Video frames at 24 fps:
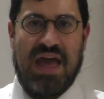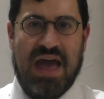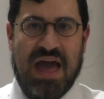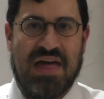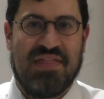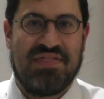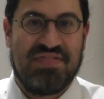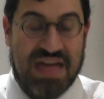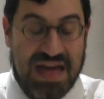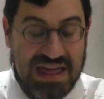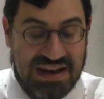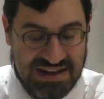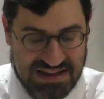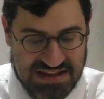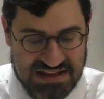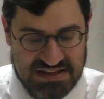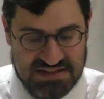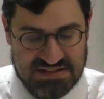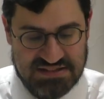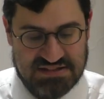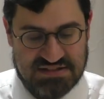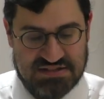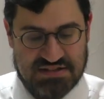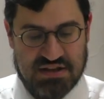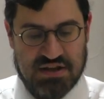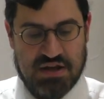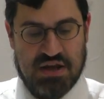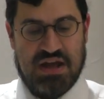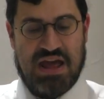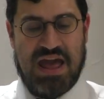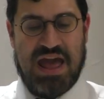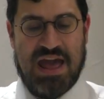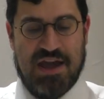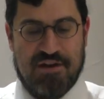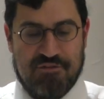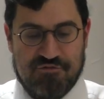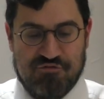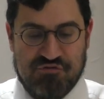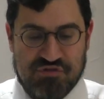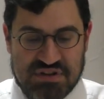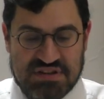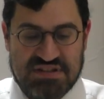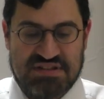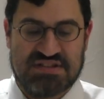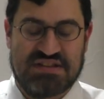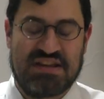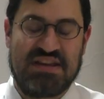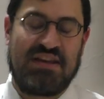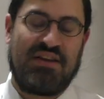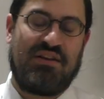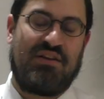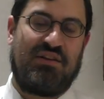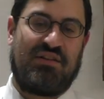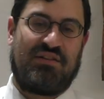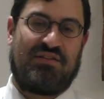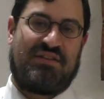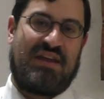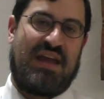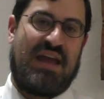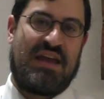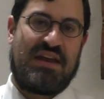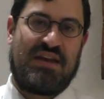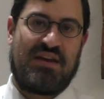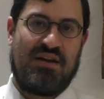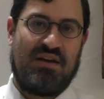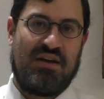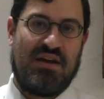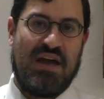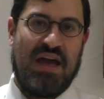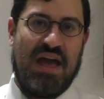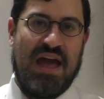And that is, every single day